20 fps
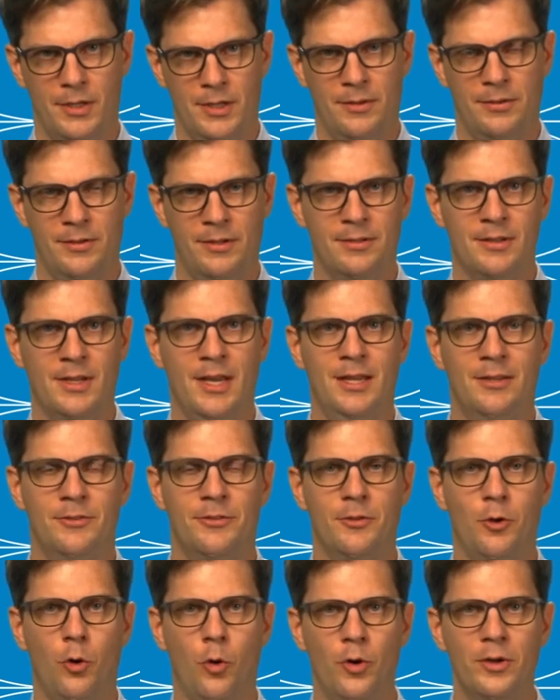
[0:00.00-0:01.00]
in this case,
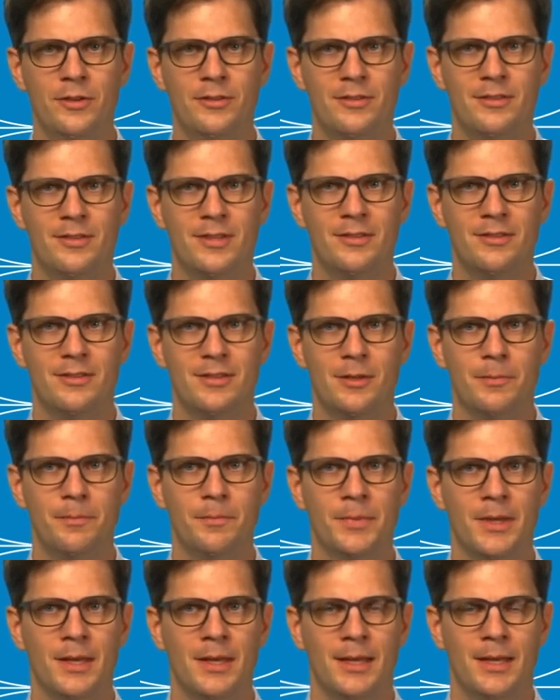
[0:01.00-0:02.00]
the hoist system,